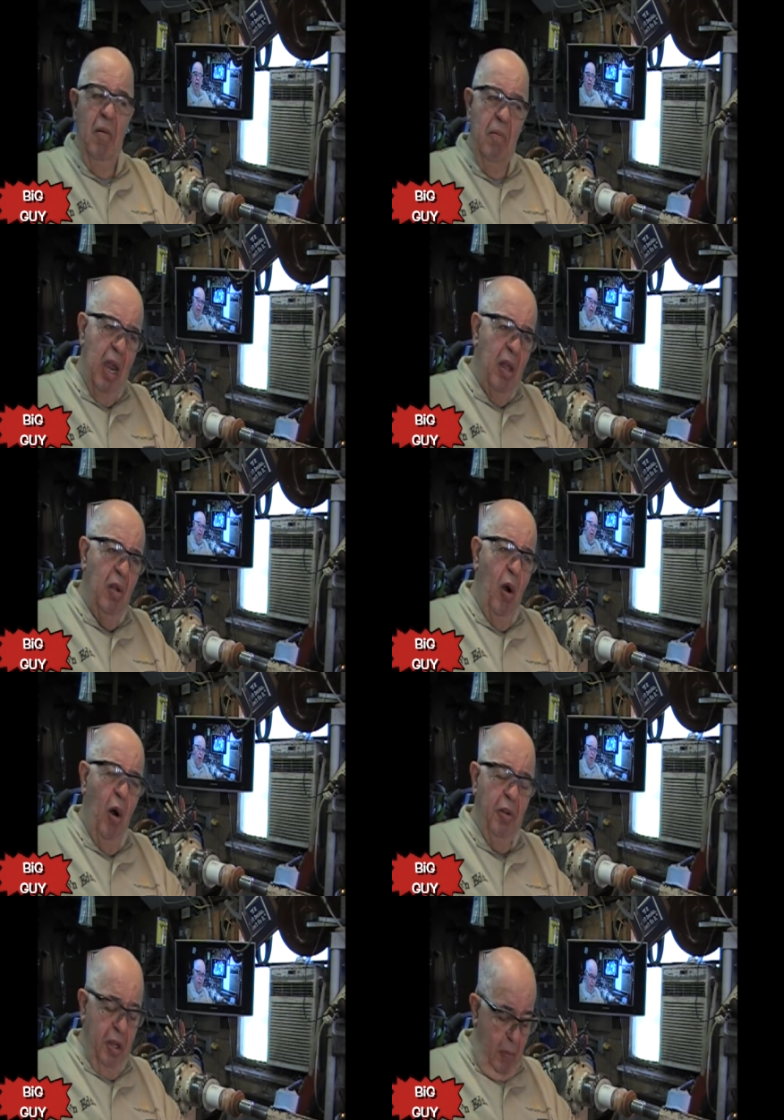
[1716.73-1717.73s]
Make a little
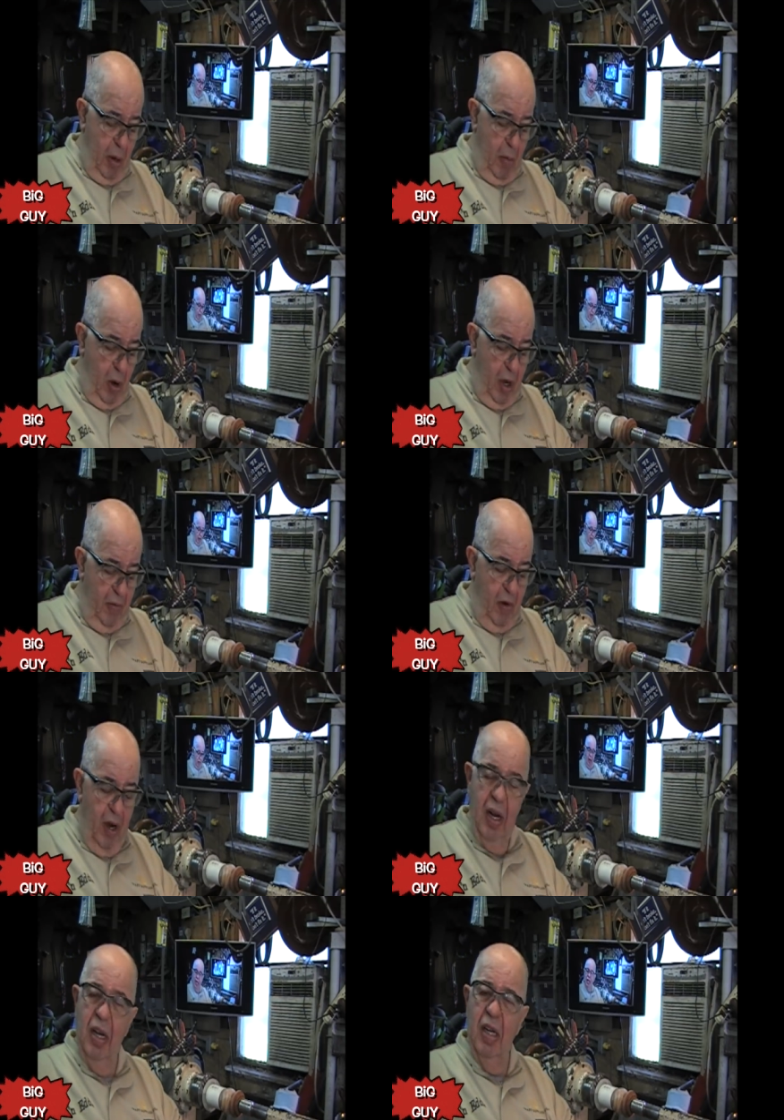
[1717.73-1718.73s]
holder to put them on in
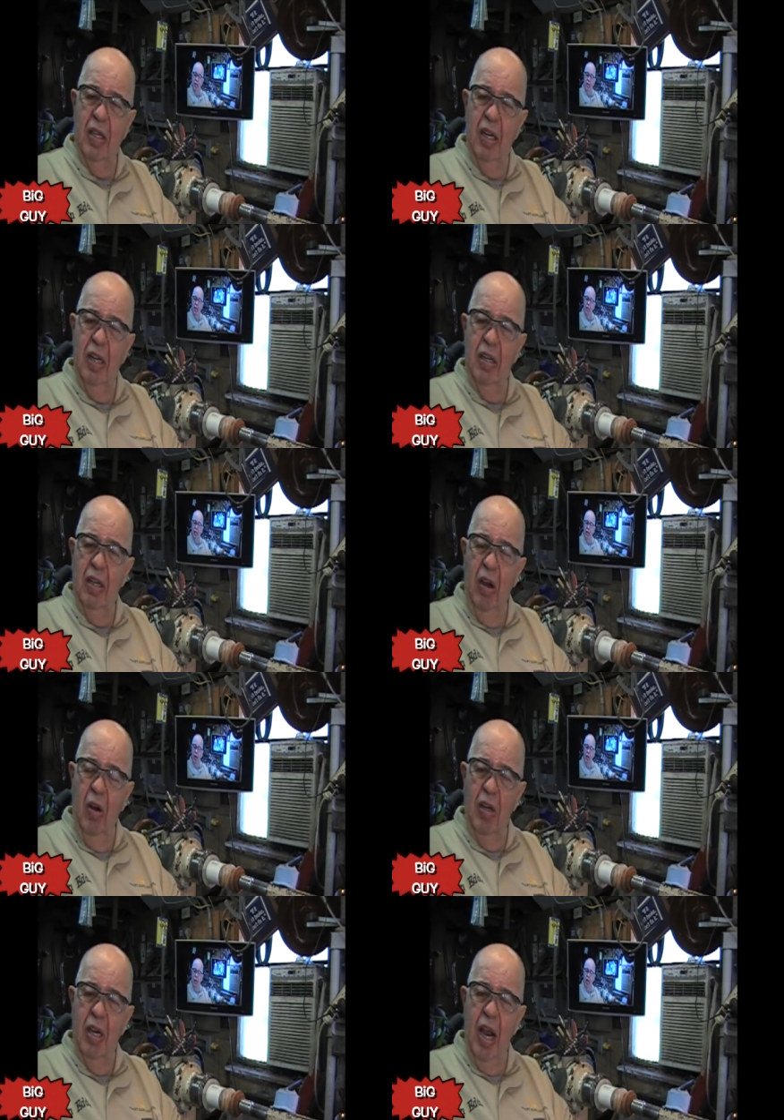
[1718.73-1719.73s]
front of the, the
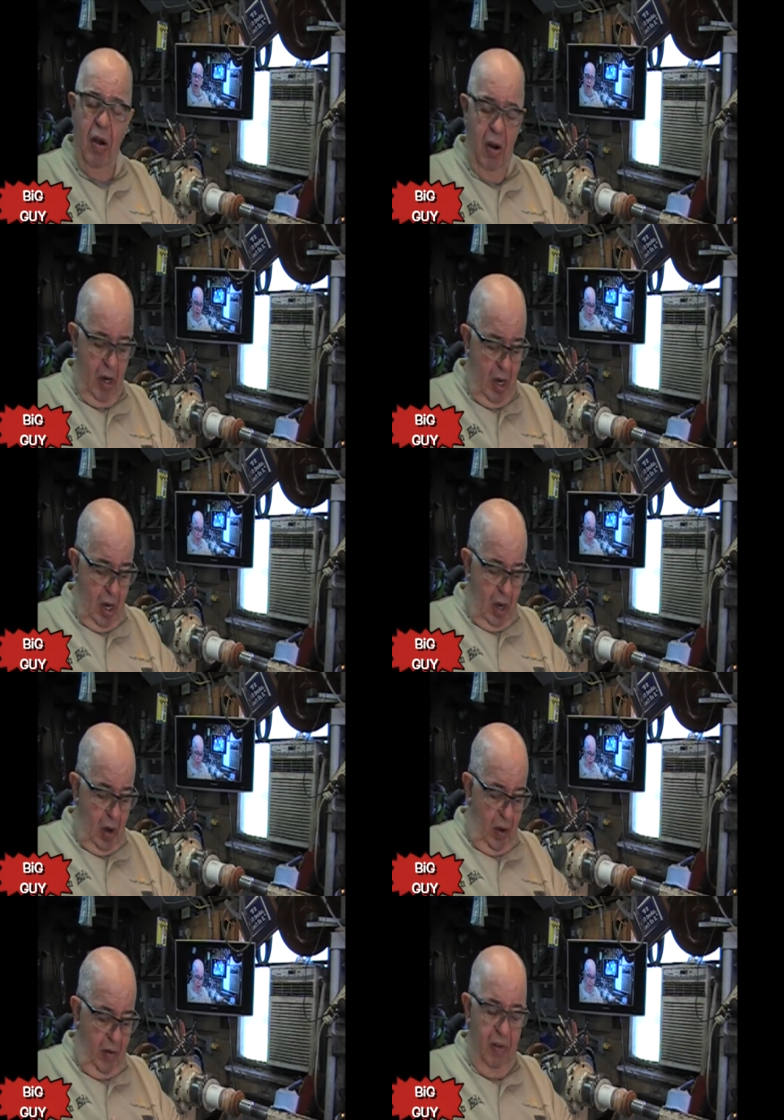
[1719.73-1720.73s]
on your counter,
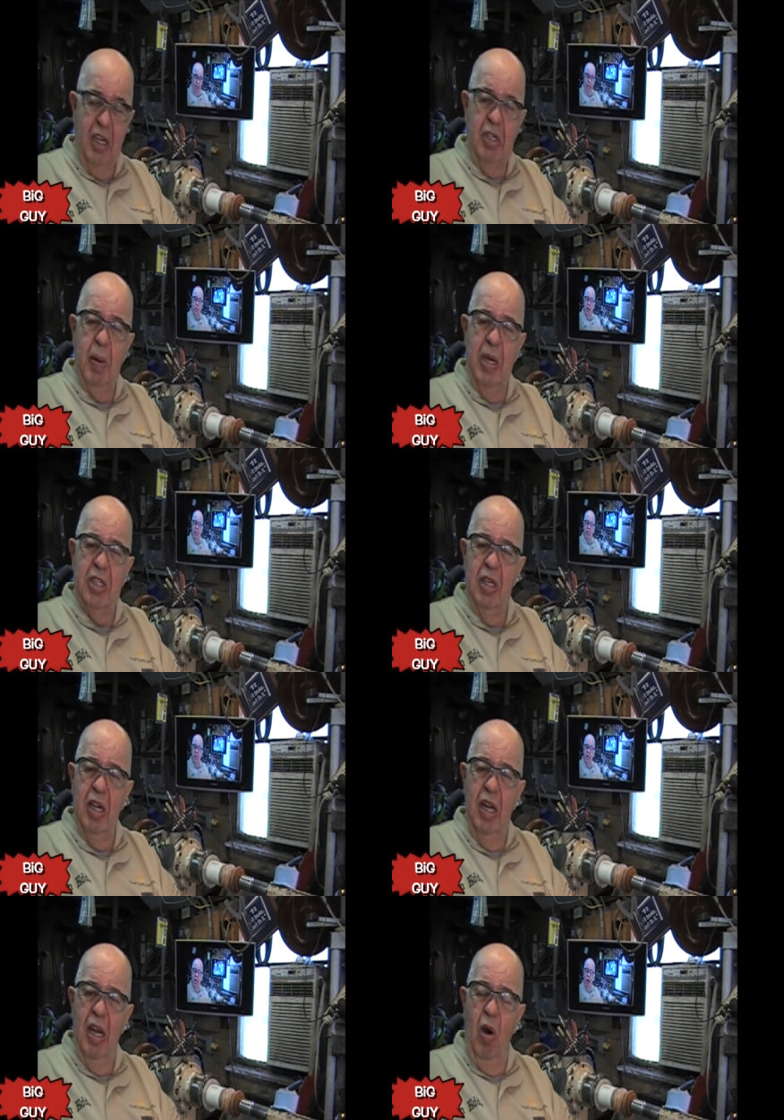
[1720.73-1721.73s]
on a flat space
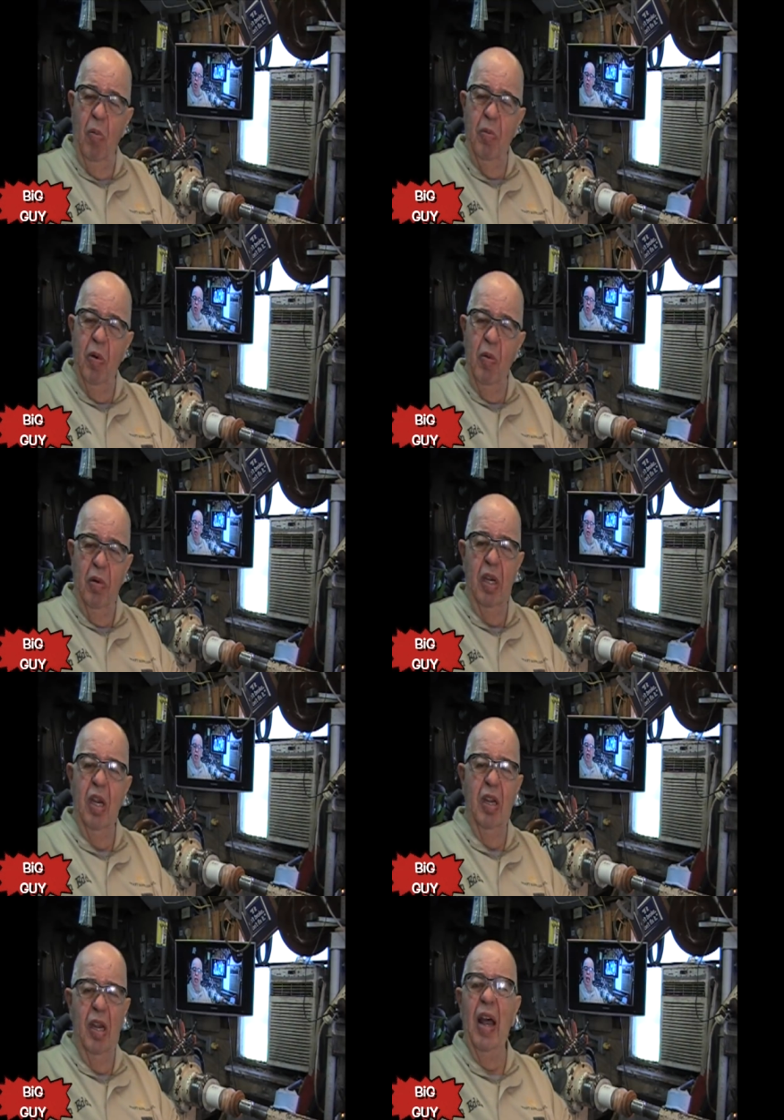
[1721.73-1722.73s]
in a home.
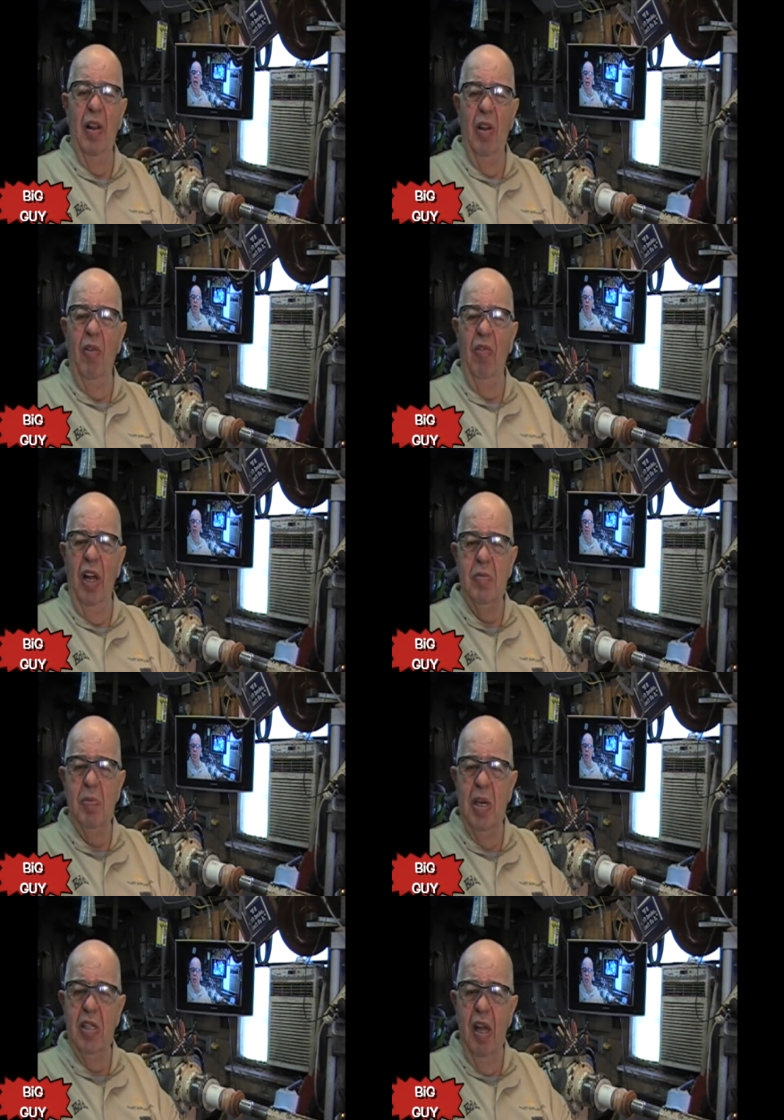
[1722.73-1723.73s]
You got a little flat
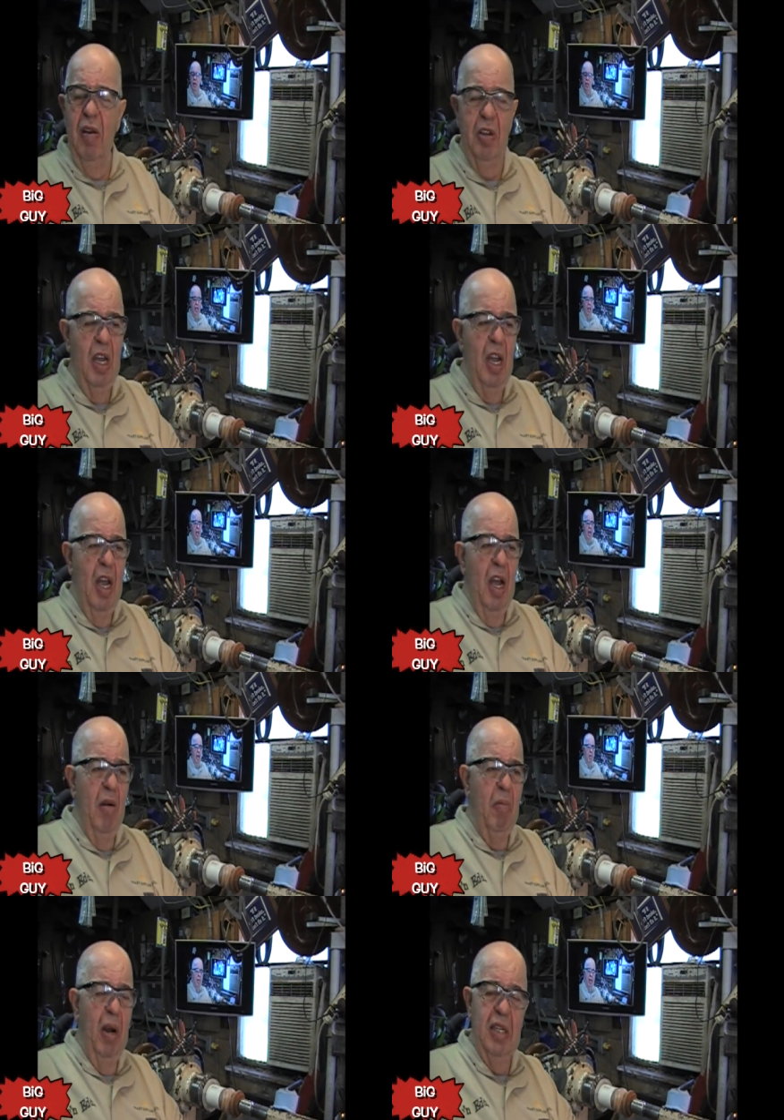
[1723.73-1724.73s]
space left,
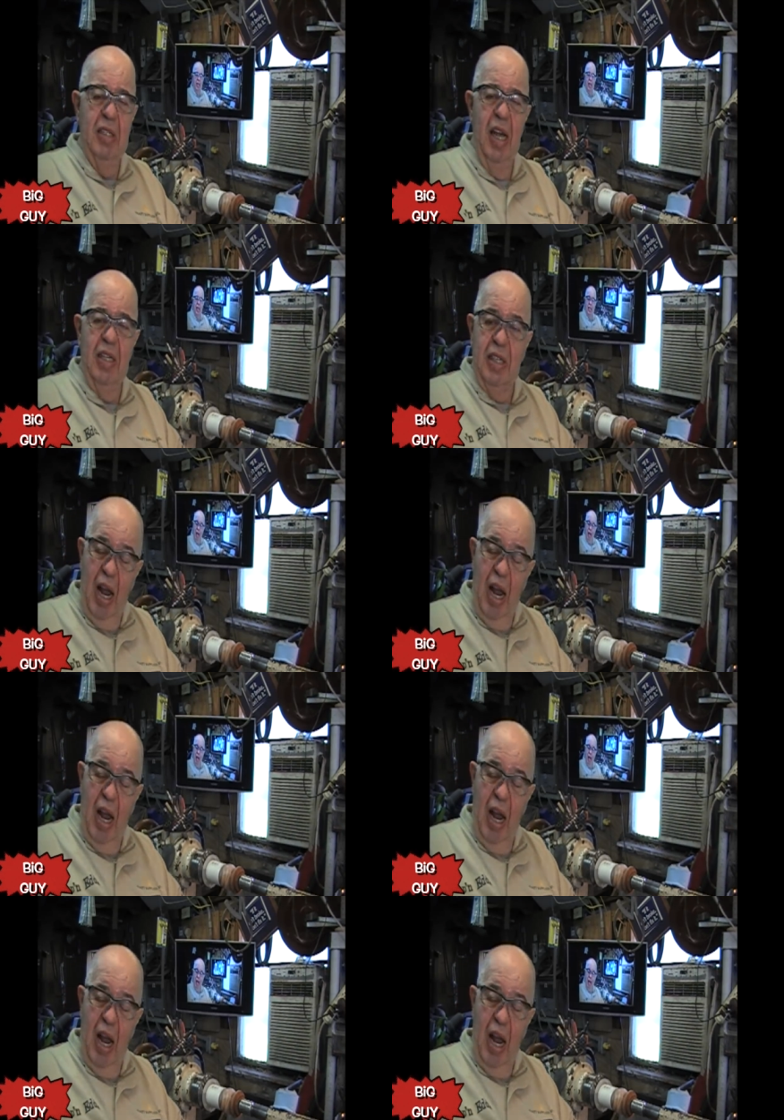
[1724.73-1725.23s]
but it's nice.